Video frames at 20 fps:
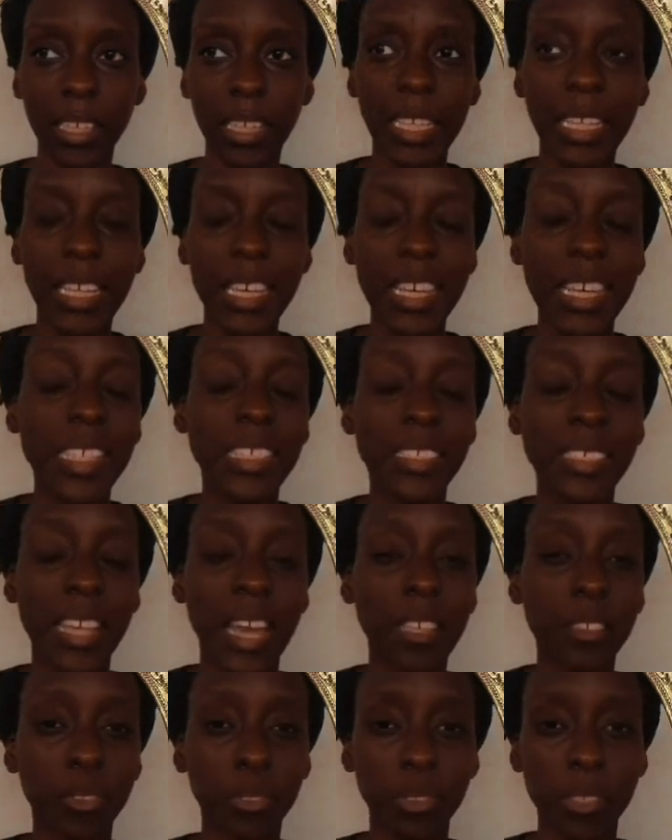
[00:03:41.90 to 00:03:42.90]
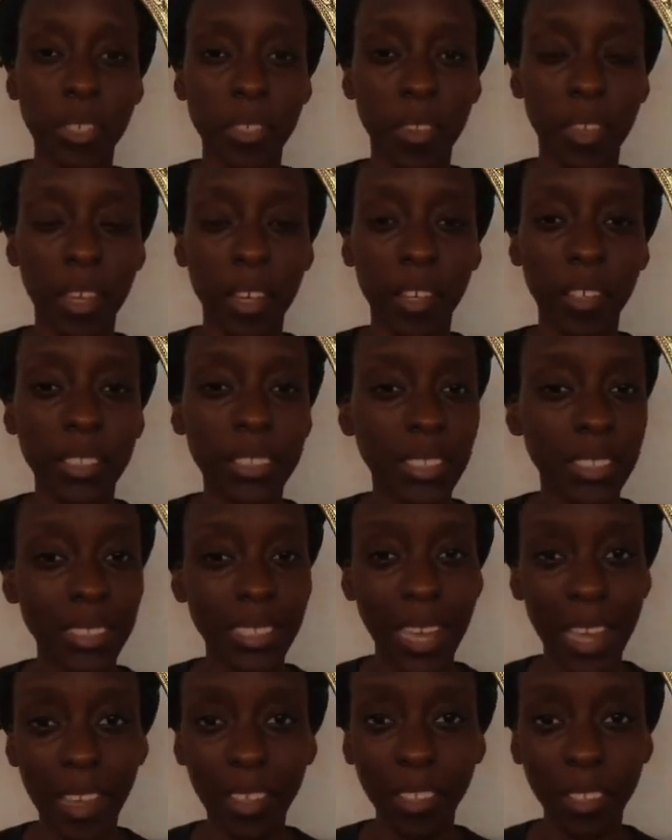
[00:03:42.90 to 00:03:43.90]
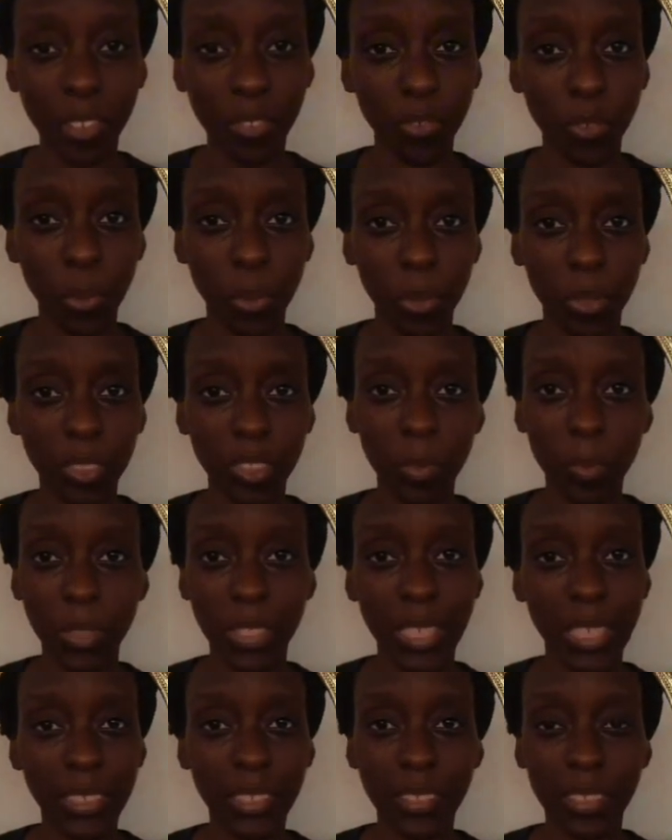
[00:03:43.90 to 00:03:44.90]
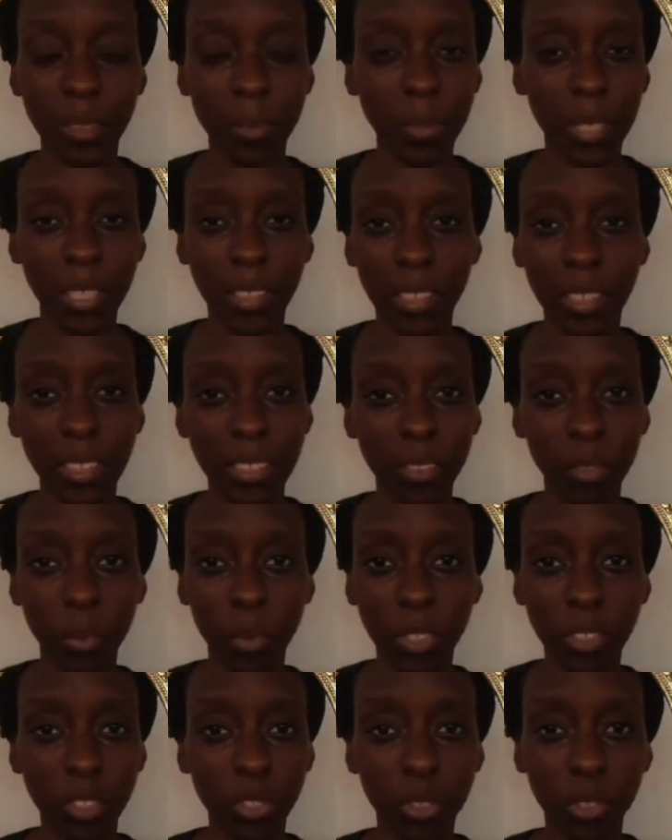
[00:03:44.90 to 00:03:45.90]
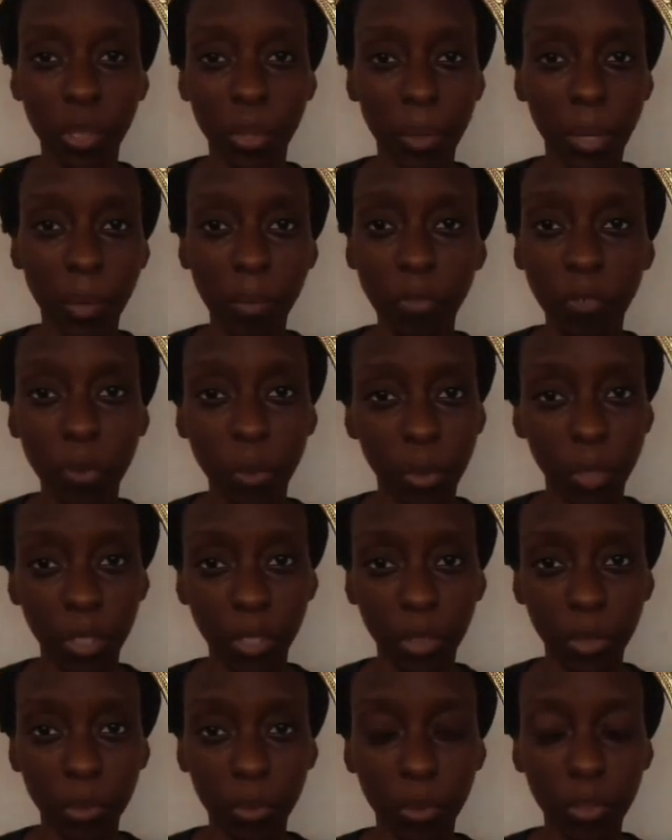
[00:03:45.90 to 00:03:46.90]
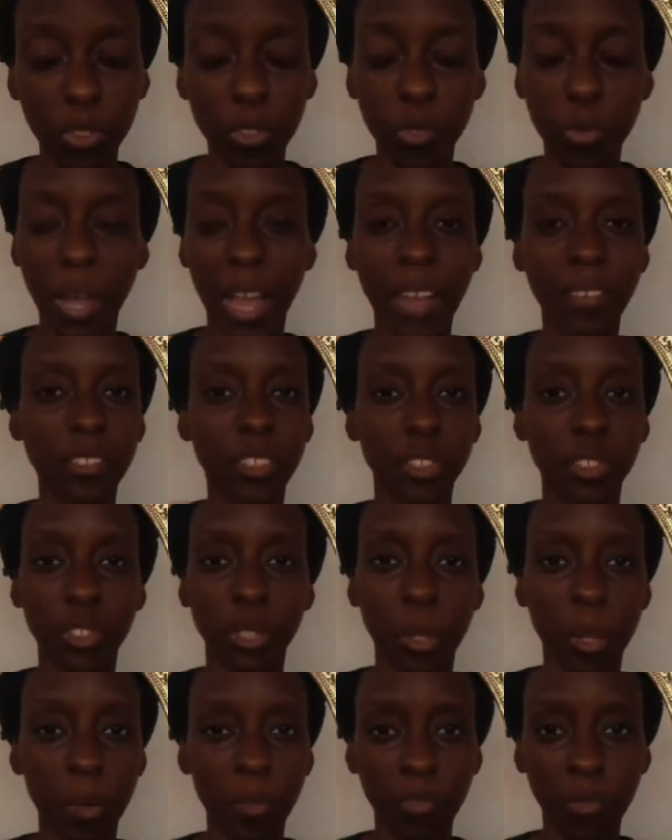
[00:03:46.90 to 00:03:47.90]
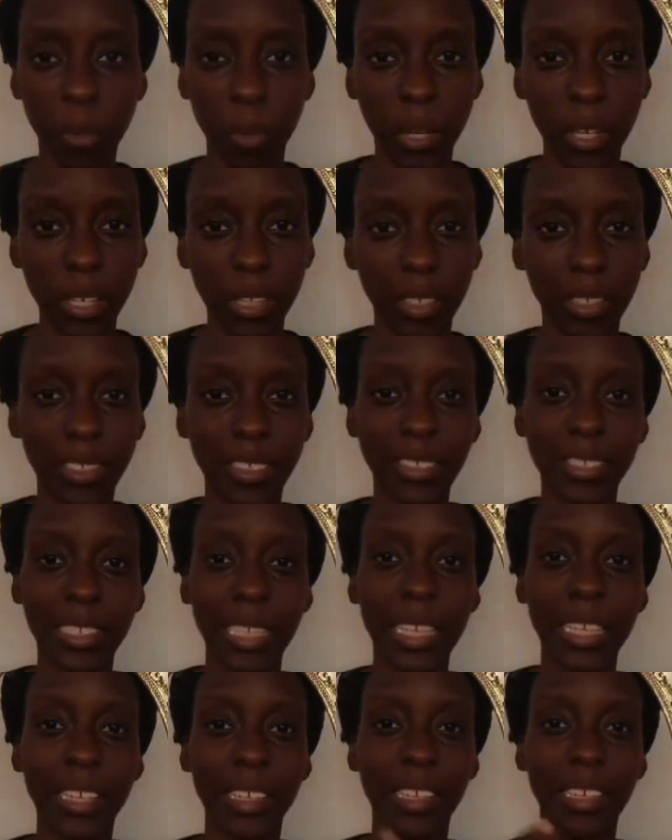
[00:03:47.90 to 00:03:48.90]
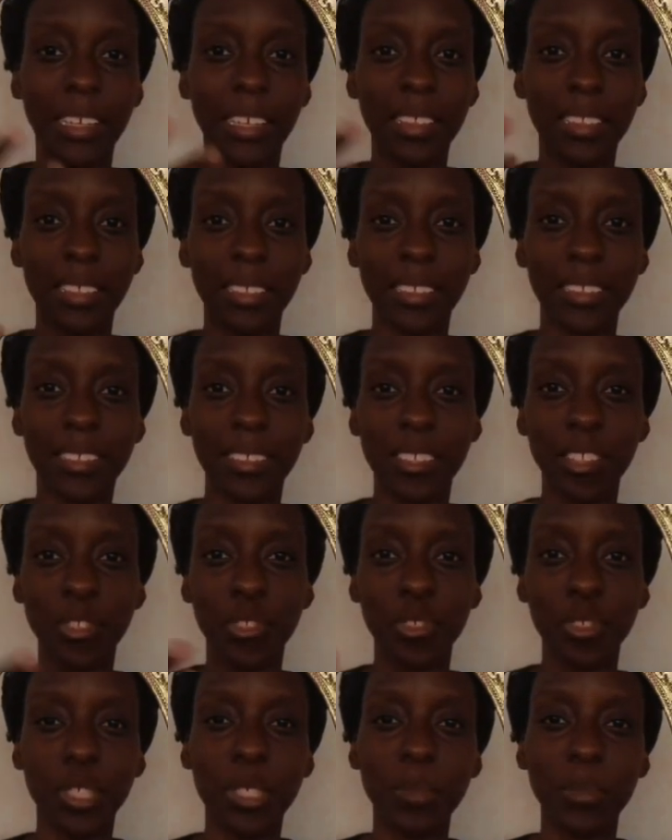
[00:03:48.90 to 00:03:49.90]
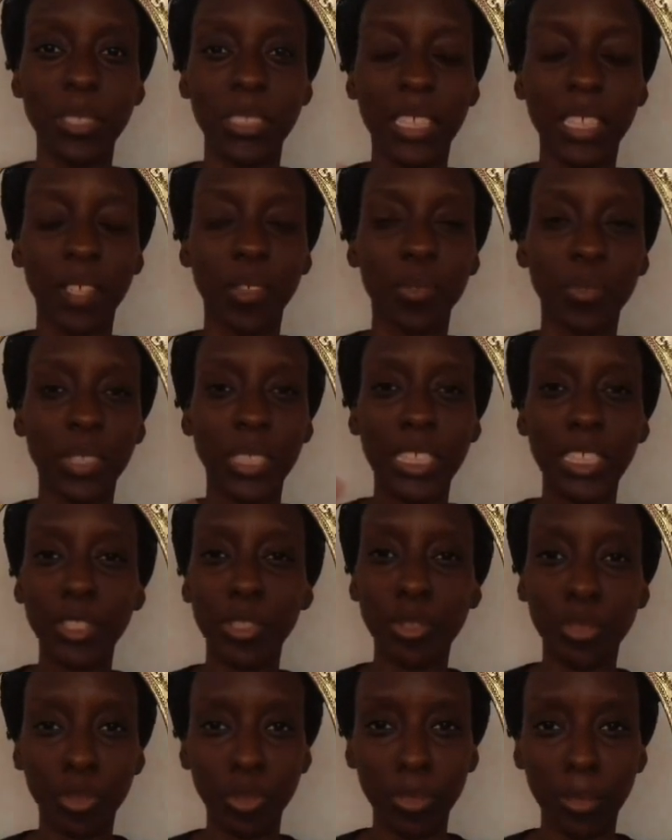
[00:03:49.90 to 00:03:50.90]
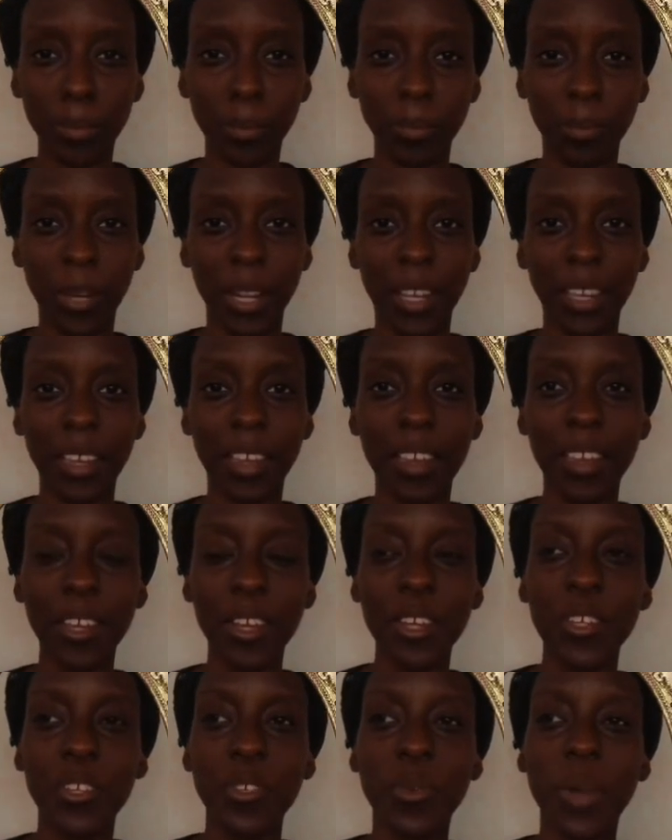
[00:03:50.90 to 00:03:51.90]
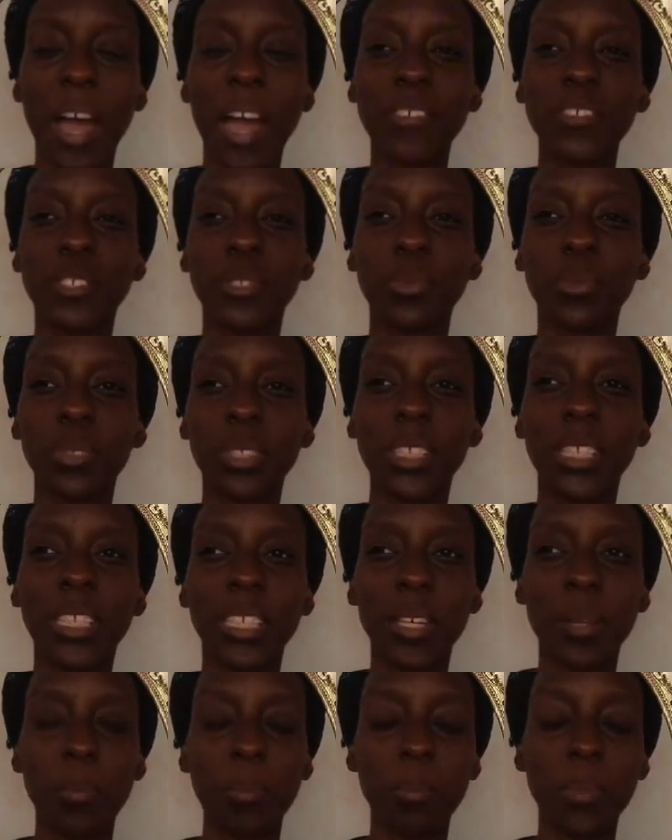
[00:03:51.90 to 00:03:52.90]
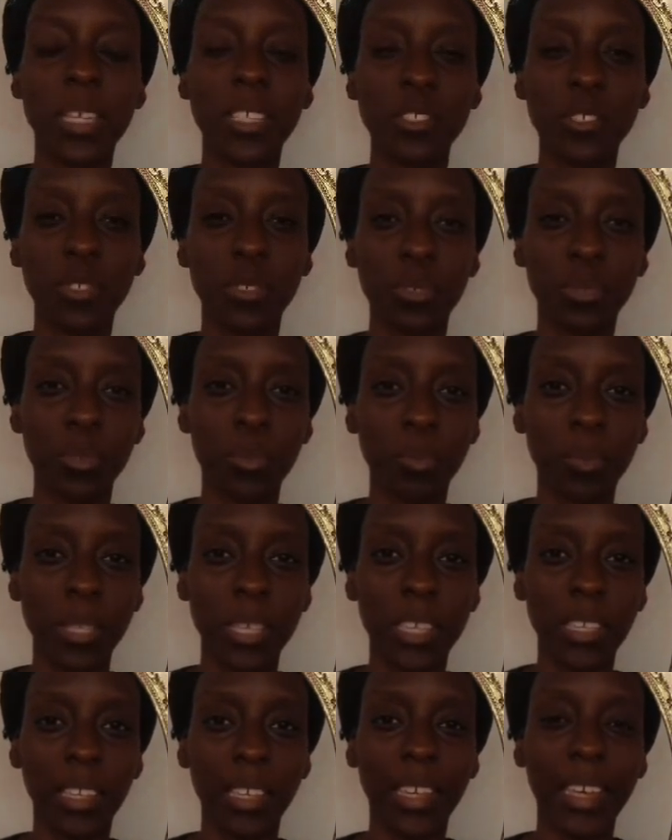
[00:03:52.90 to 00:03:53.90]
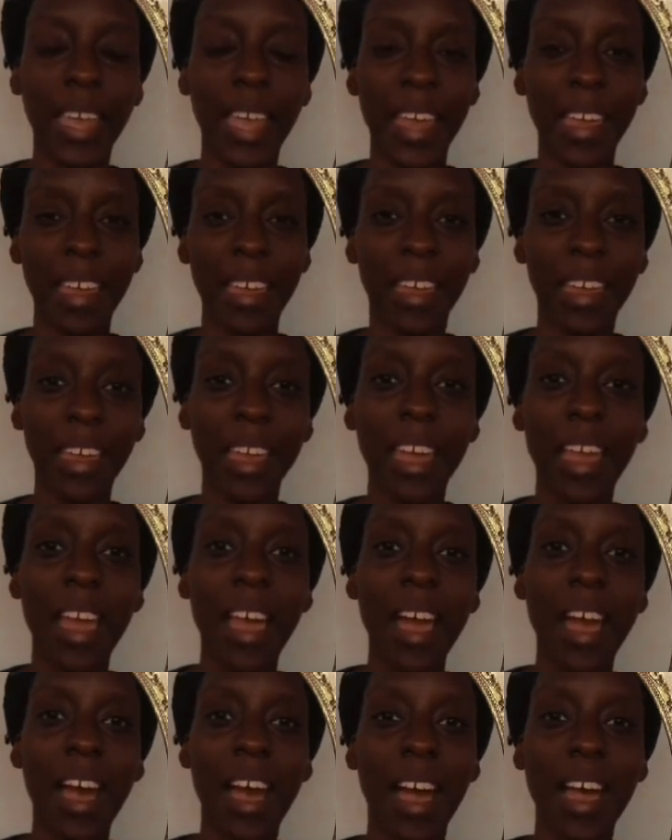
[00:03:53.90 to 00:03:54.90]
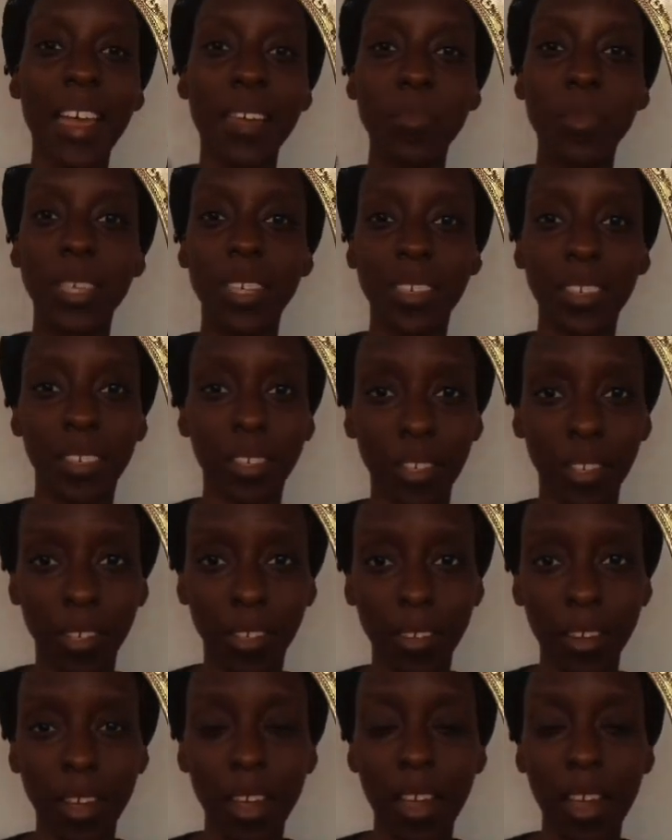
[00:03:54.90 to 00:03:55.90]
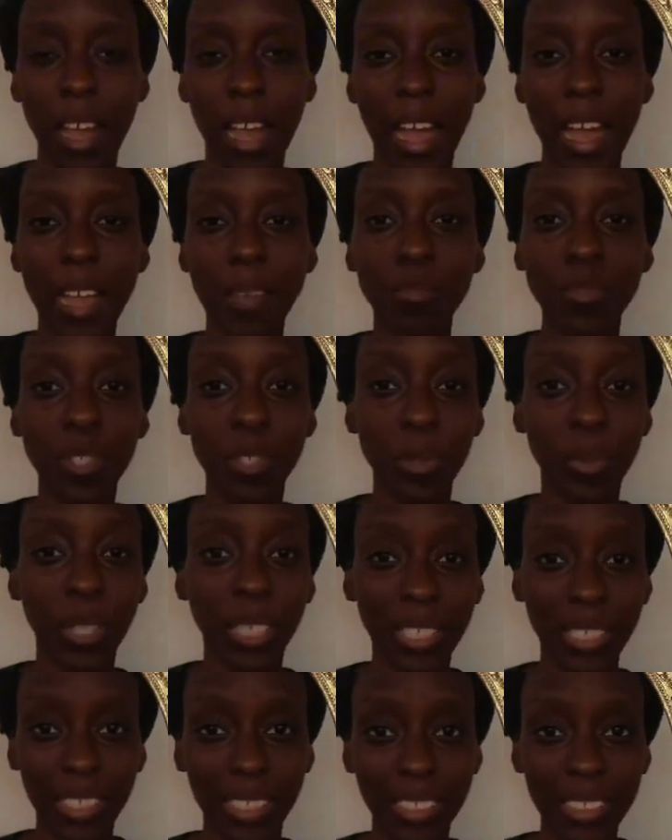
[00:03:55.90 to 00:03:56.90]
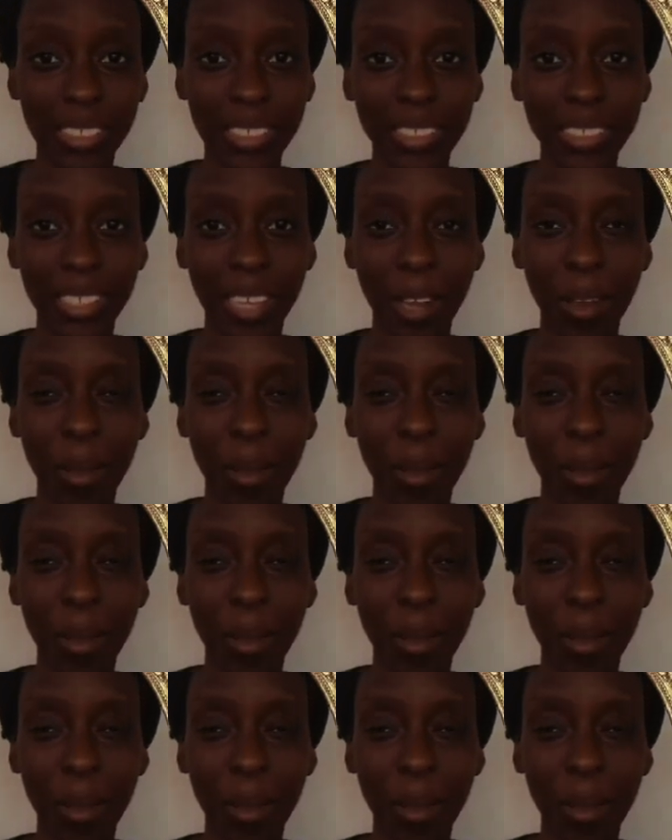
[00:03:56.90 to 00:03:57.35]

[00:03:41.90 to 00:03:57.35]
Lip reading: It is naturally there. It's a talent of yours, but that doesn't mean that it's going to show up for you. You have to show up for it. It's like the dream is like a relationship, right? You have to really commit to being like, hey, I'm here. I'm doing this.